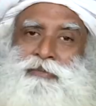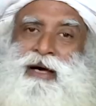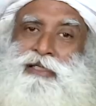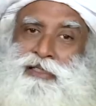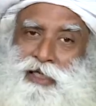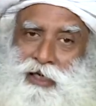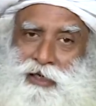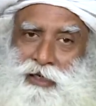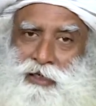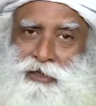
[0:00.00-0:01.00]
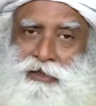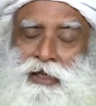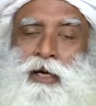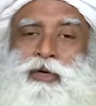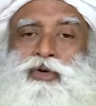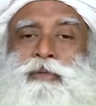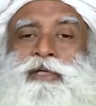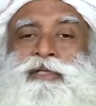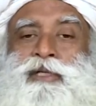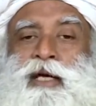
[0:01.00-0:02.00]
must take is, you
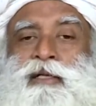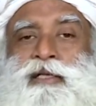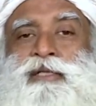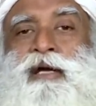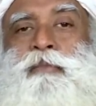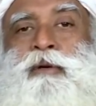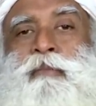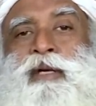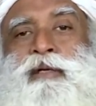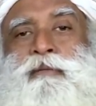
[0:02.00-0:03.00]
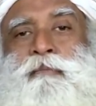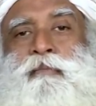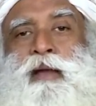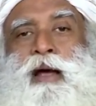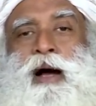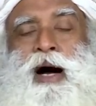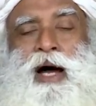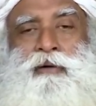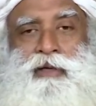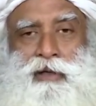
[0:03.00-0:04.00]
must take this commitment.
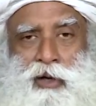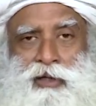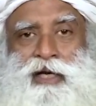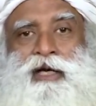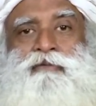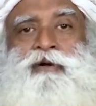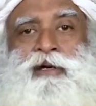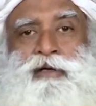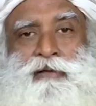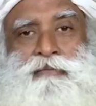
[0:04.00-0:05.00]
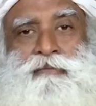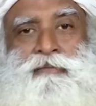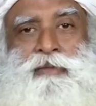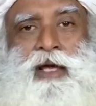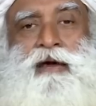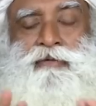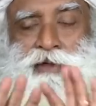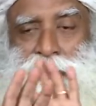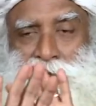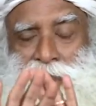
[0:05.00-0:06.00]
I will not get infected.
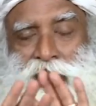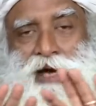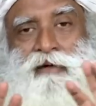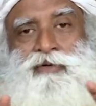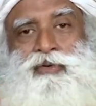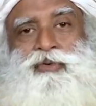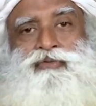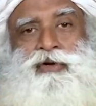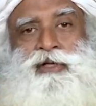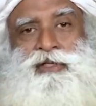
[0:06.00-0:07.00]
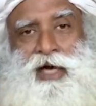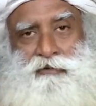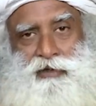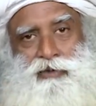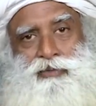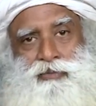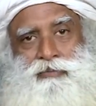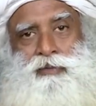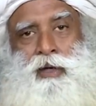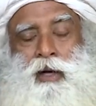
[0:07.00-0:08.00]
Everything that I have to do for this, I will do.
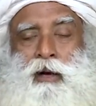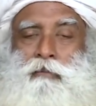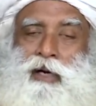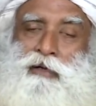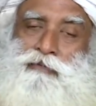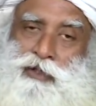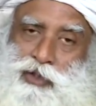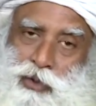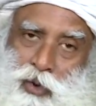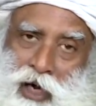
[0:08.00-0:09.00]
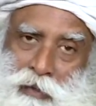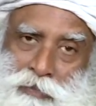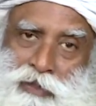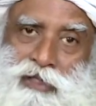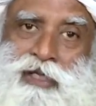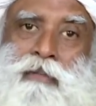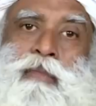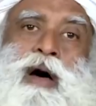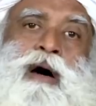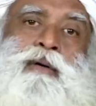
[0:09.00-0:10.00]
But if it so happens
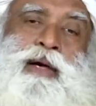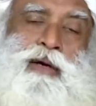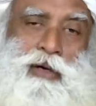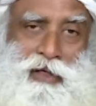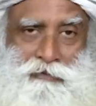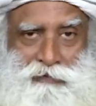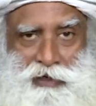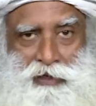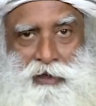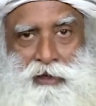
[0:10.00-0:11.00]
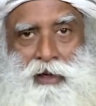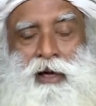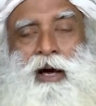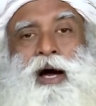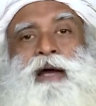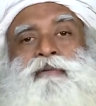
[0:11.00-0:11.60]
somehow I got infected, I